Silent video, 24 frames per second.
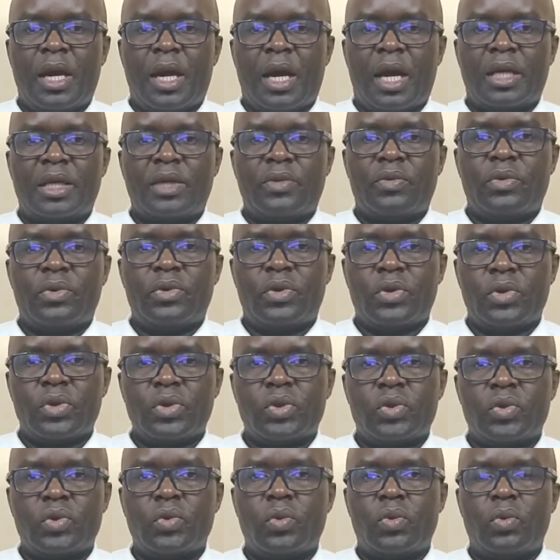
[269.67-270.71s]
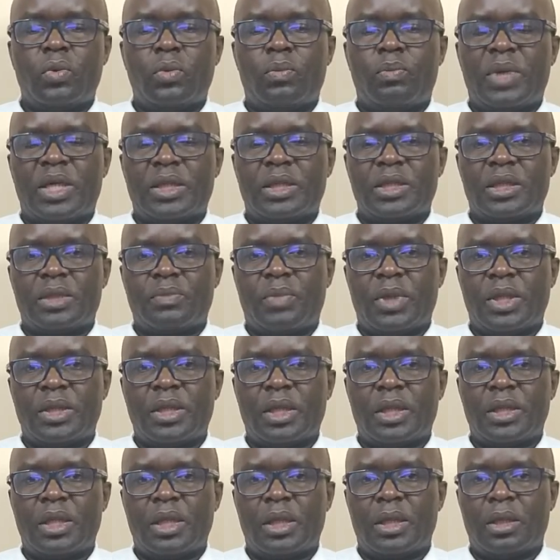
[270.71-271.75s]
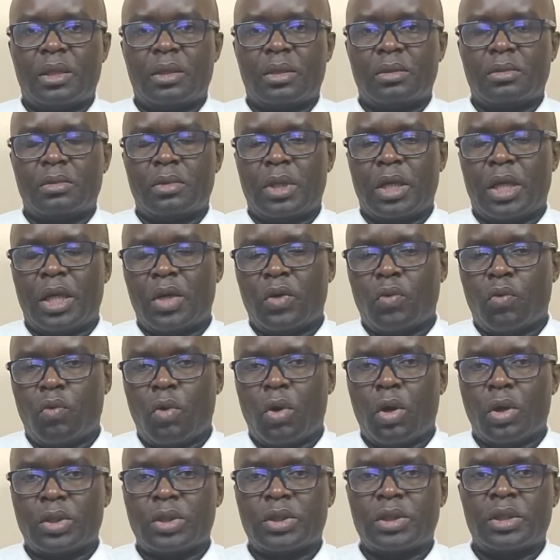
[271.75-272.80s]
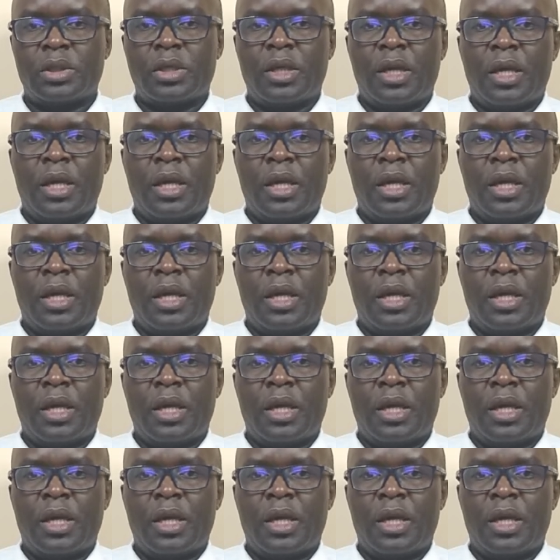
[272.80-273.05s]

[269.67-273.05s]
and even those who participated in wars.